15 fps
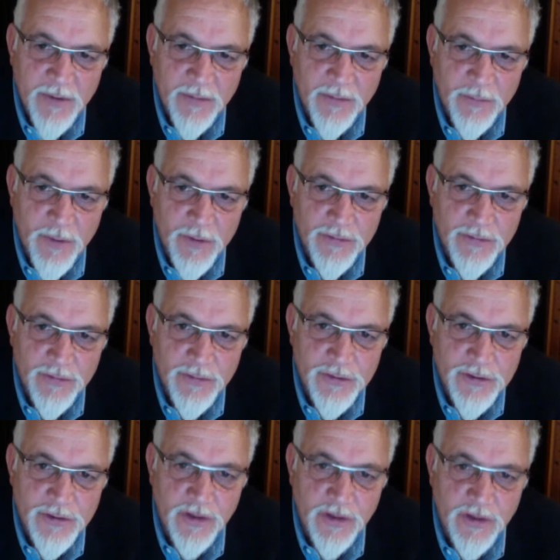I'm named on
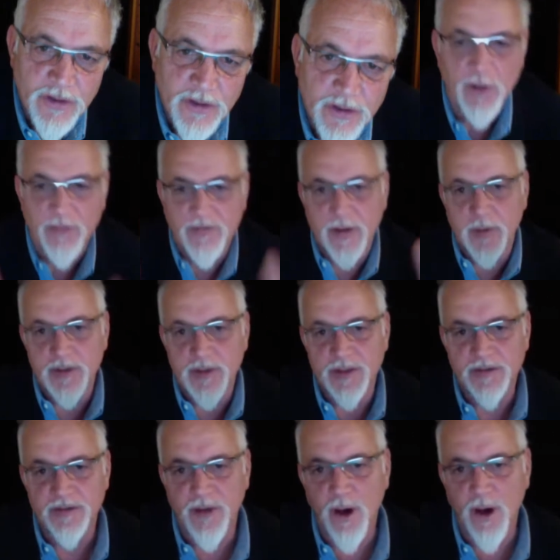the Rosicrucian
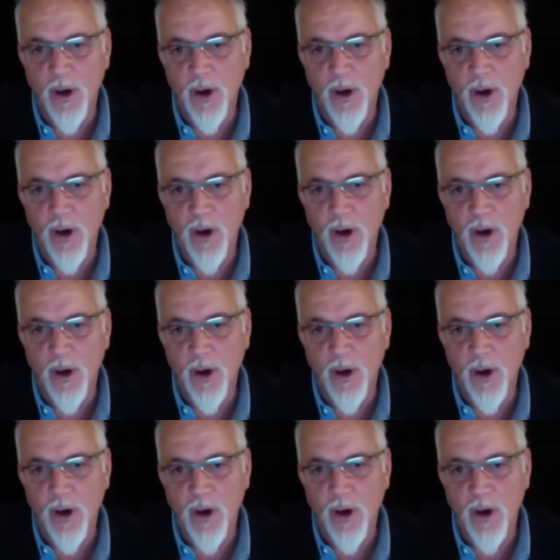Cosmography,